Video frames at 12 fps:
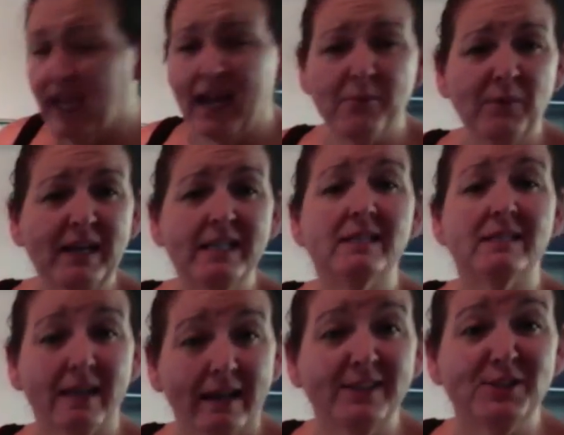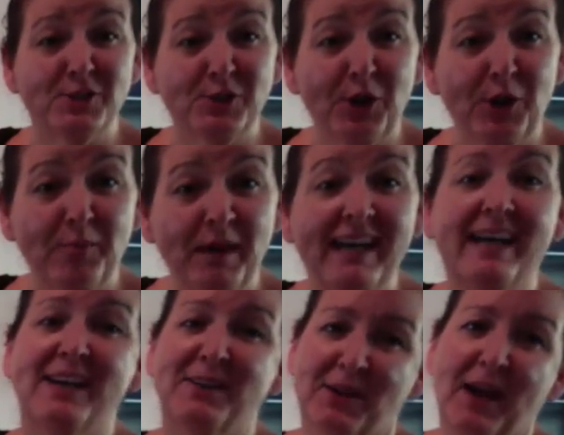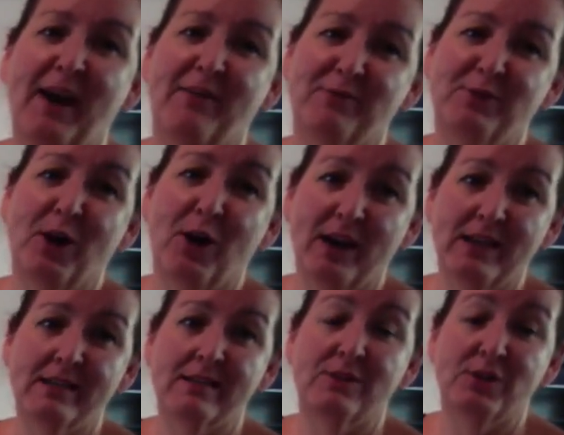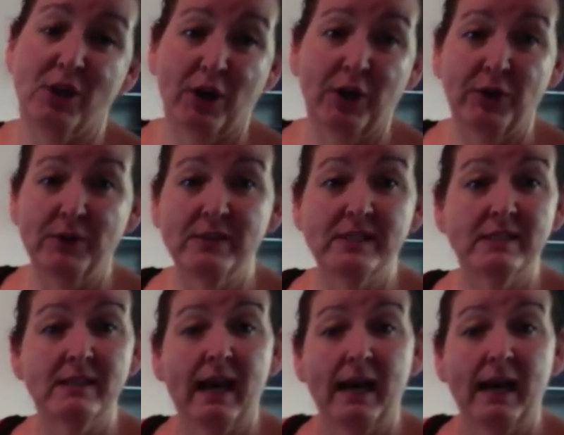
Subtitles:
and when it's done its job, you have nice doughs.